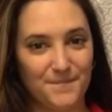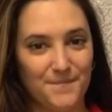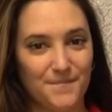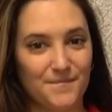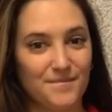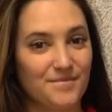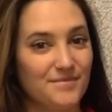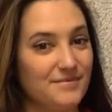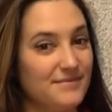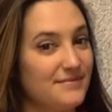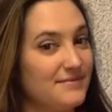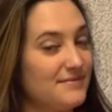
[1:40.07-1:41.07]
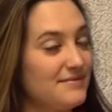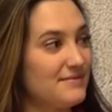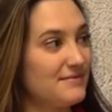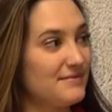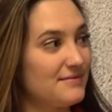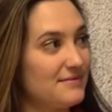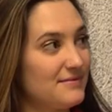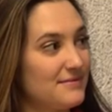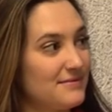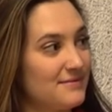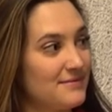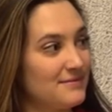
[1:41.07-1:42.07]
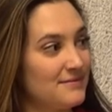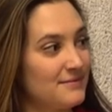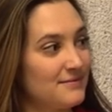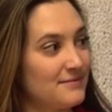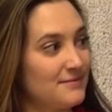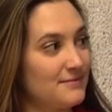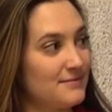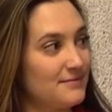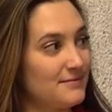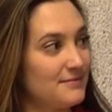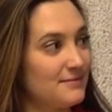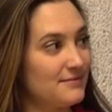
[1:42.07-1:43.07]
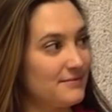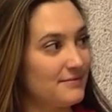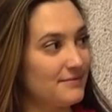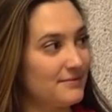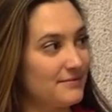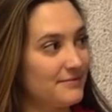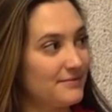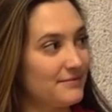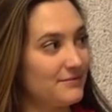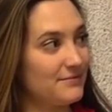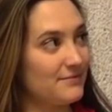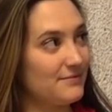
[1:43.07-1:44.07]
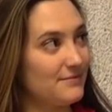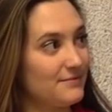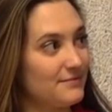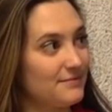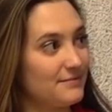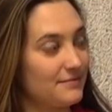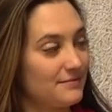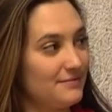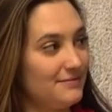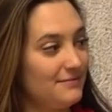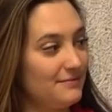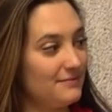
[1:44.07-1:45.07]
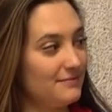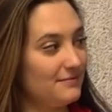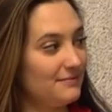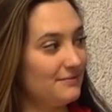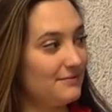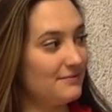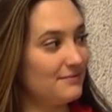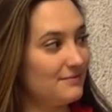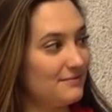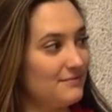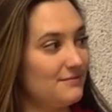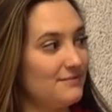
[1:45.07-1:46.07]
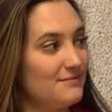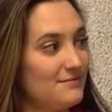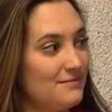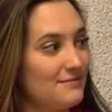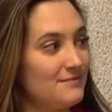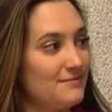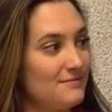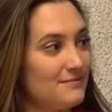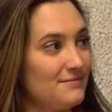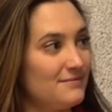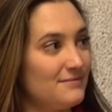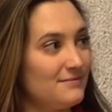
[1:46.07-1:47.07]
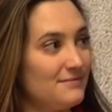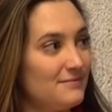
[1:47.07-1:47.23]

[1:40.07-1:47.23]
No words are spoken by the person on screen.